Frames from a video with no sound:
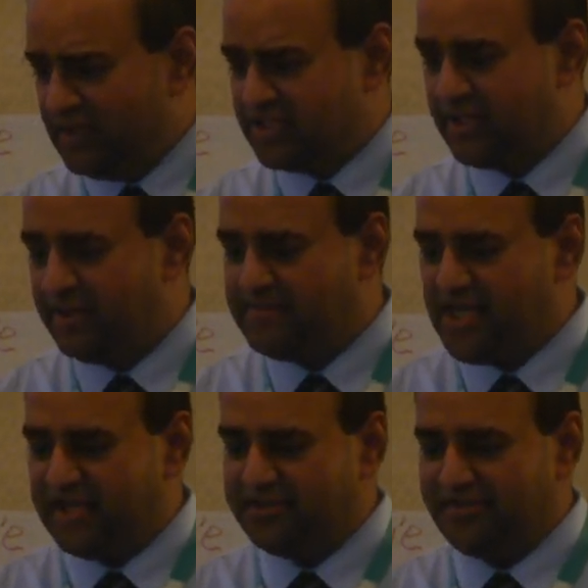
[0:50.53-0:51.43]
So the
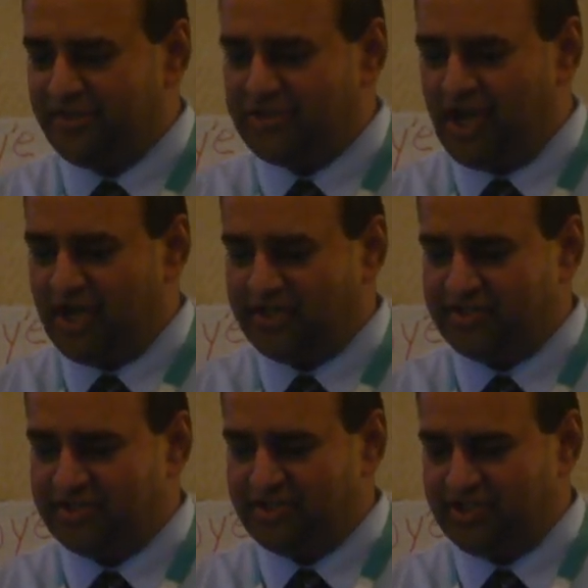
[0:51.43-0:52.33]
objectives for the talk
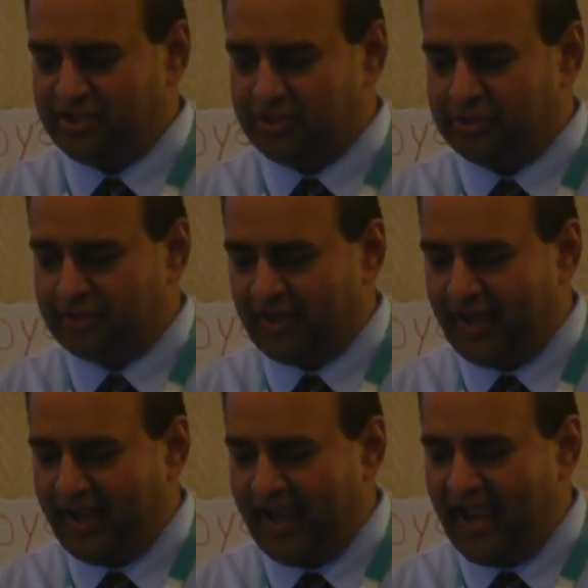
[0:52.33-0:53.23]
is to
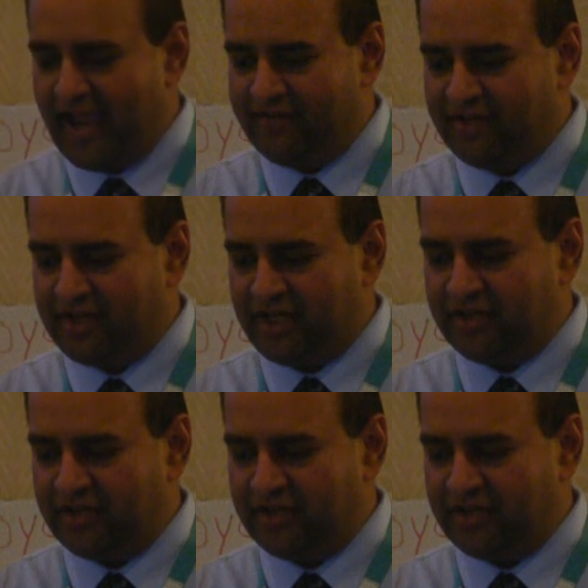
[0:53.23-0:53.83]
have a,